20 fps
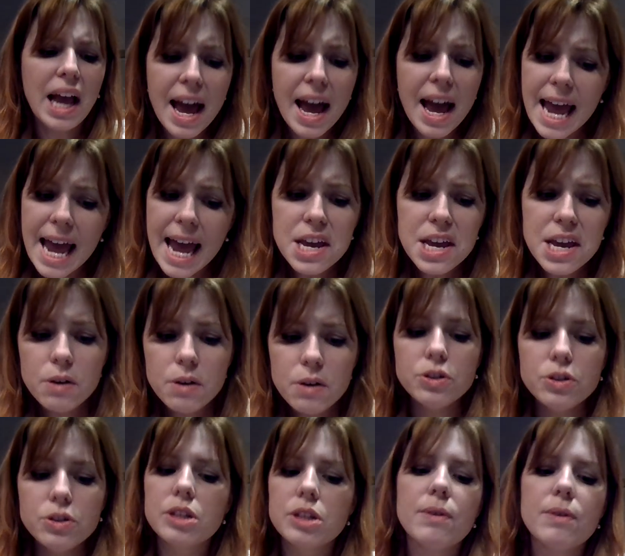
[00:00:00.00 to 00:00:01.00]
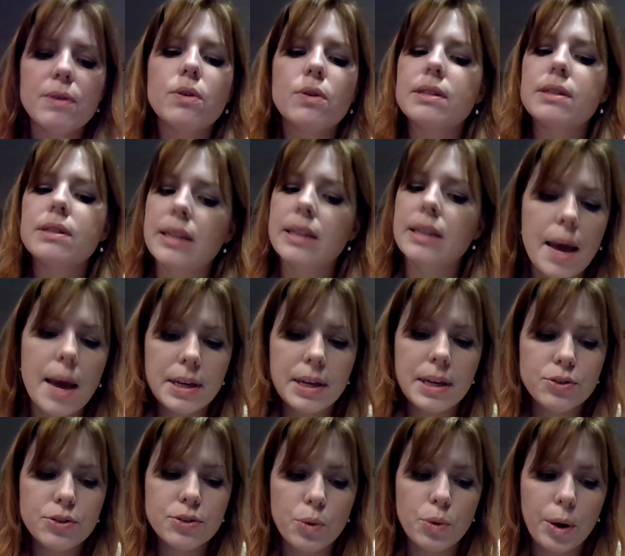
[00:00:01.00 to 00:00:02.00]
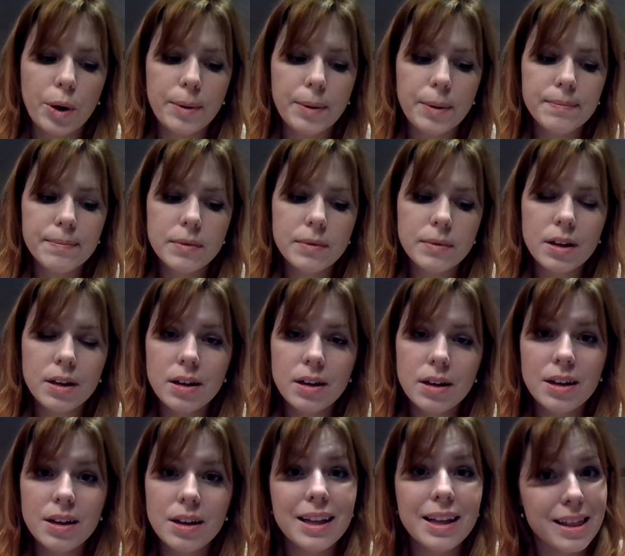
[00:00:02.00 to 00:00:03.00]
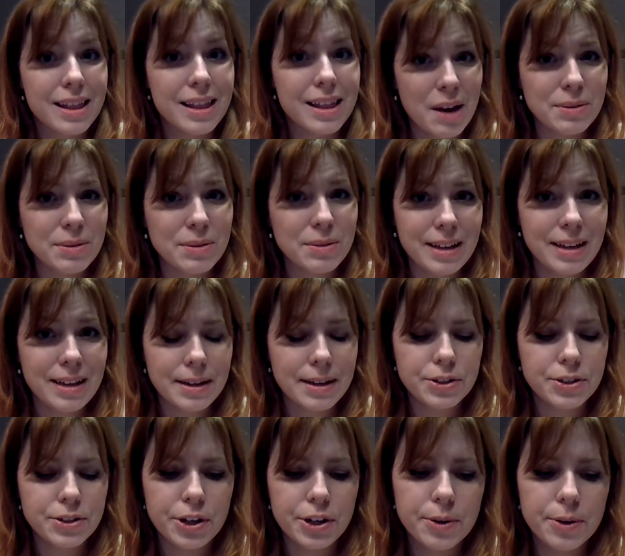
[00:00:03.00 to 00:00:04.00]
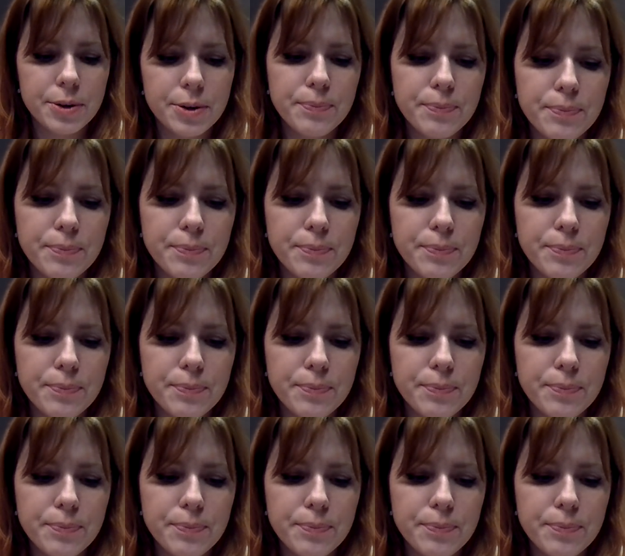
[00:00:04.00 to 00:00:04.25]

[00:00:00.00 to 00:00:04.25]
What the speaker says: "I hate you," just before slamming his door. That was last year.